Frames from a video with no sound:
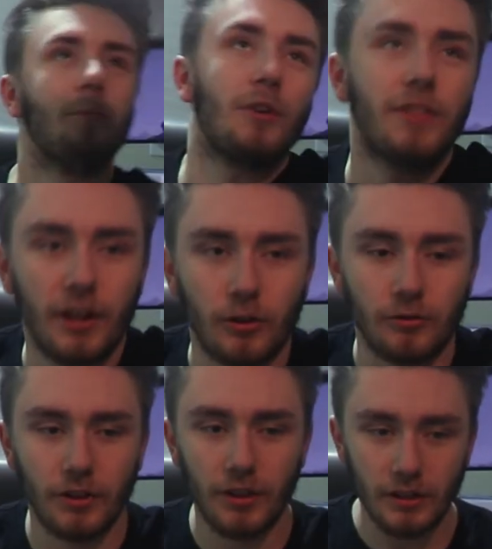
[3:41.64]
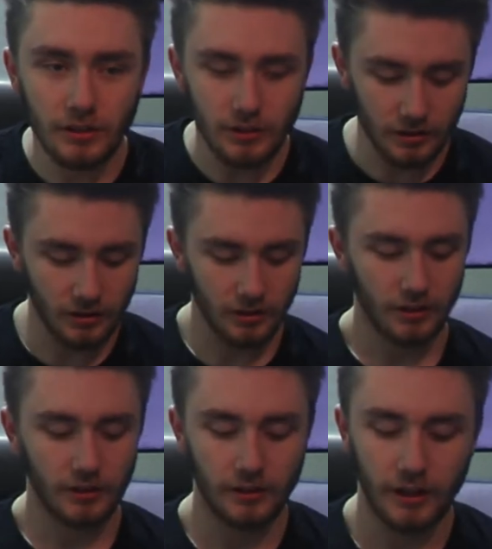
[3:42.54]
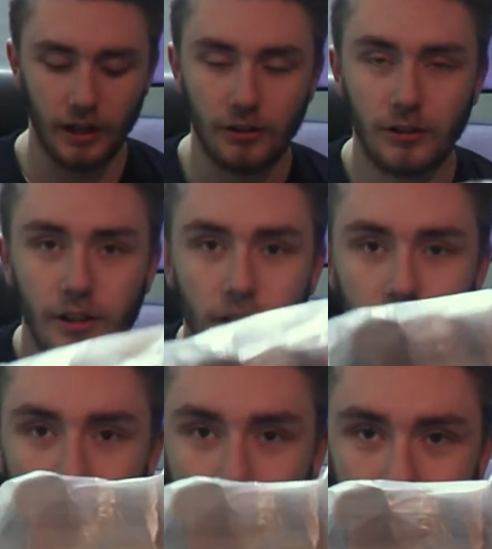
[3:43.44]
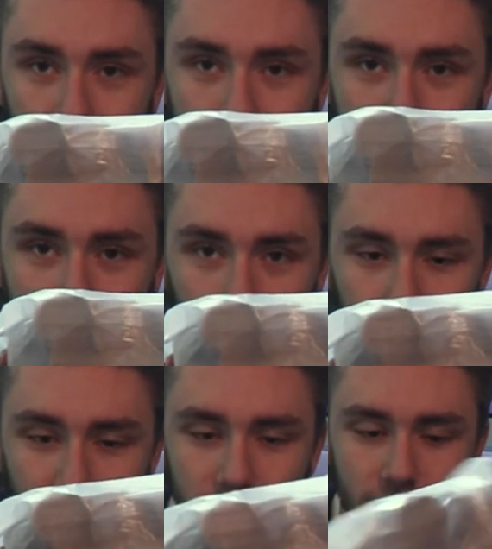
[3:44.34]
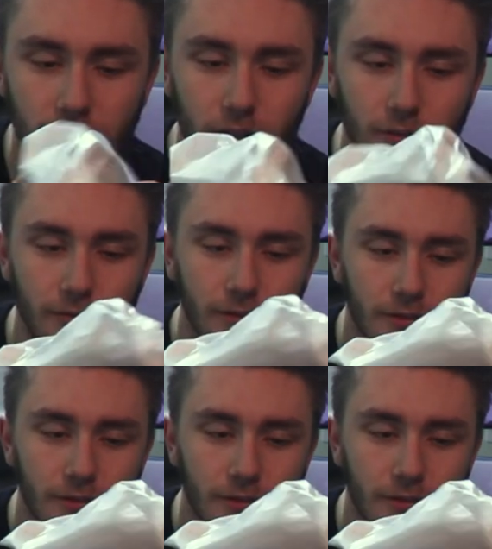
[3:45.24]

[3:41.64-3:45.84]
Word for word: put that over there. And now here is the camera itself.